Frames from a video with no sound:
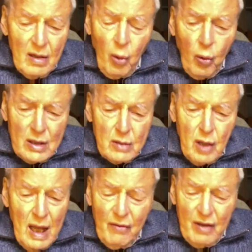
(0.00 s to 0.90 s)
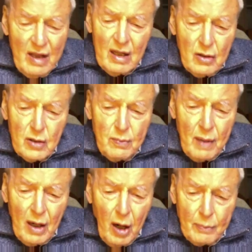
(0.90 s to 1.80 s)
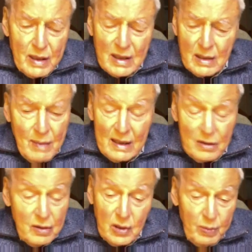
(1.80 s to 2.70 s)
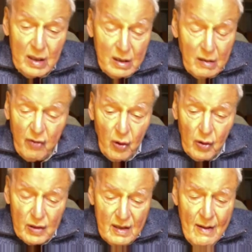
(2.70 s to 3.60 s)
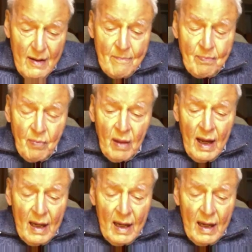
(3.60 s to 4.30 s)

always everything goes by opposites, matter and spirit, of course. And